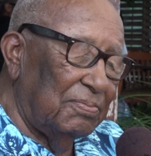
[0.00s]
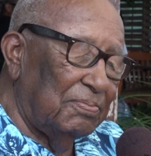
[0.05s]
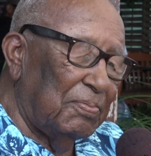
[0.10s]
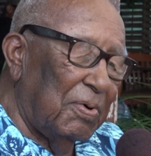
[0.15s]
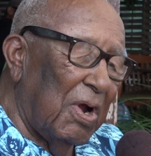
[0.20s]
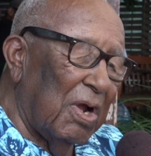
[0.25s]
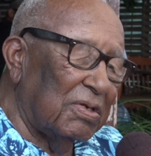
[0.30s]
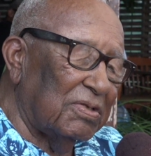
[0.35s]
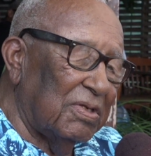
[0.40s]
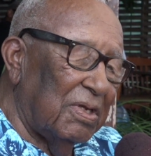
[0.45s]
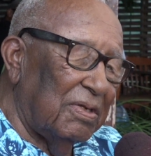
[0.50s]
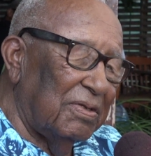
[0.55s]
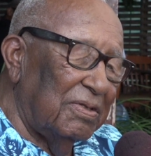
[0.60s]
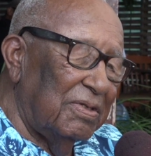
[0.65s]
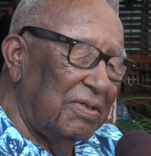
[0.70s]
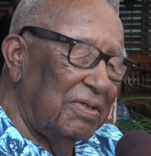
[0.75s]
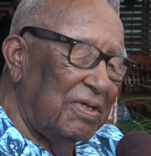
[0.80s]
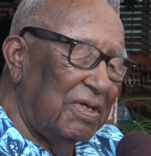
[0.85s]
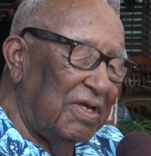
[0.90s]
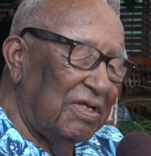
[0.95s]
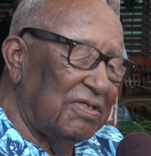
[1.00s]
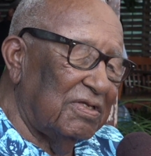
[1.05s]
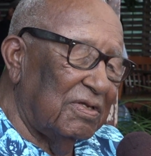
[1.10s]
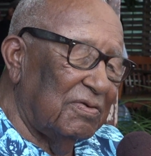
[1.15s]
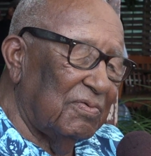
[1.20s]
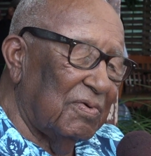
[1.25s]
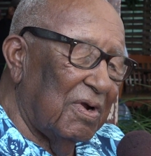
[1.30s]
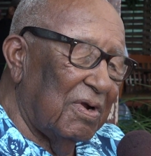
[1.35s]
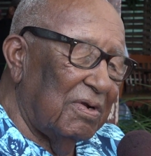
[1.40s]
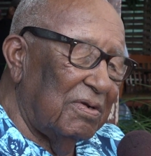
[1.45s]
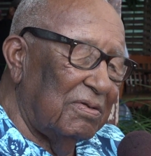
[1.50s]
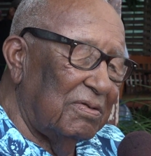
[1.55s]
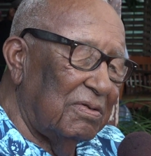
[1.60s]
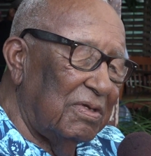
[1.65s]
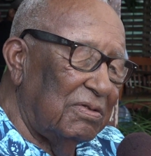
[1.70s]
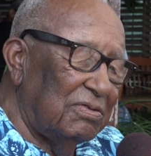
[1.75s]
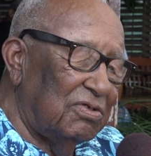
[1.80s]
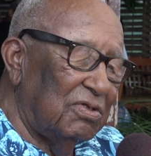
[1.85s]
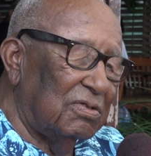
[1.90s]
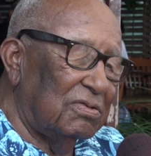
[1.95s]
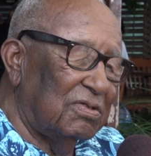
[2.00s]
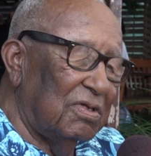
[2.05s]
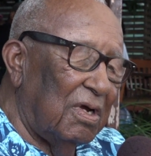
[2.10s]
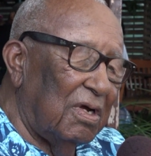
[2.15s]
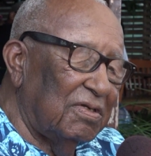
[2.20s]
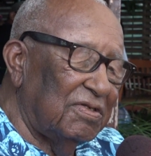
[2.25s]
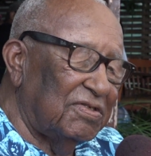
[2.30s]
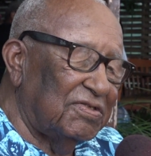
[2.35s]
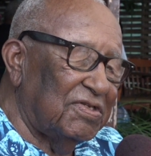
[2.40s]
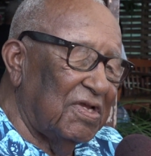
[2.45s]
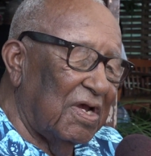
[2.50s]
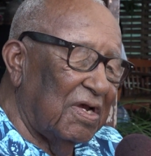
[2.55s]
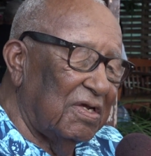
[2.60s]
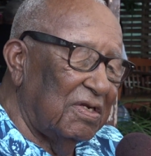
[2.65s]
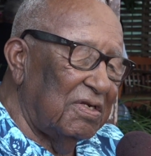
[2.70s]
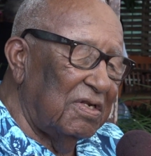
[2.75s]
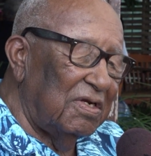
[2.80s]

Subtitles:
Proctor, as it were, to start the second